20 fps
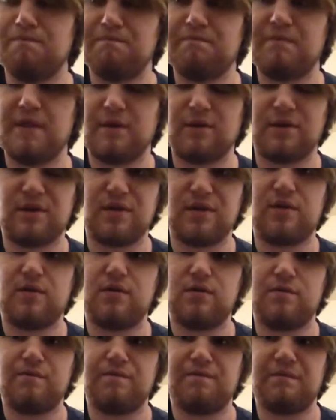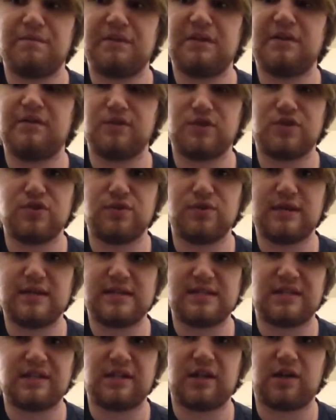they would go over 2
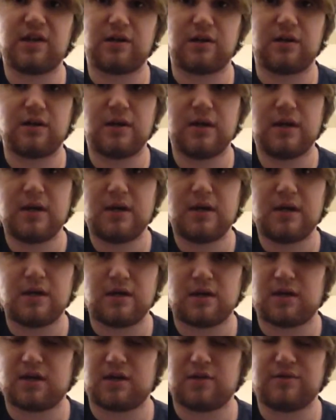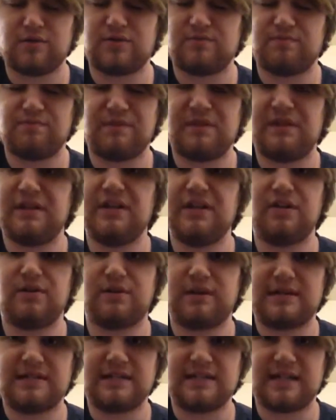days long, which you don't
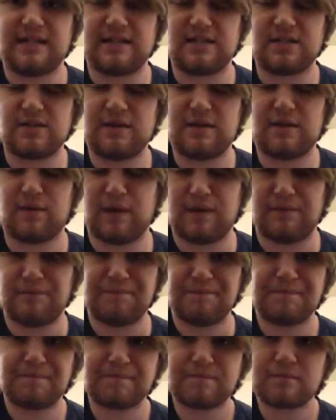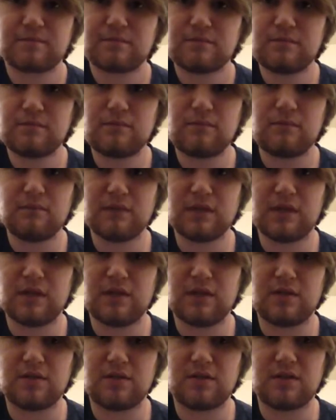want to see that. So anyway,
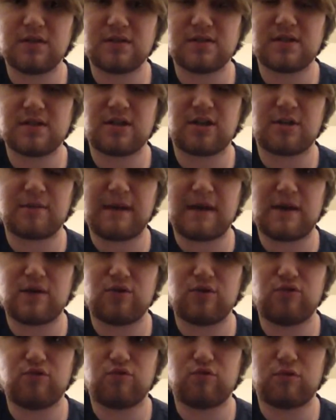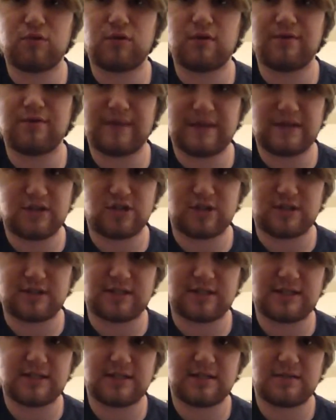let's talk about
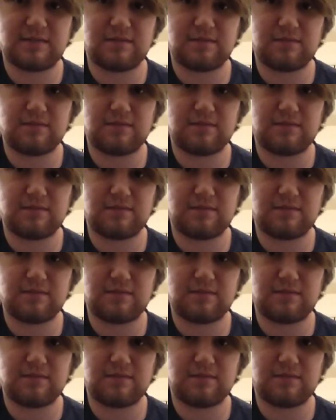Revengeance.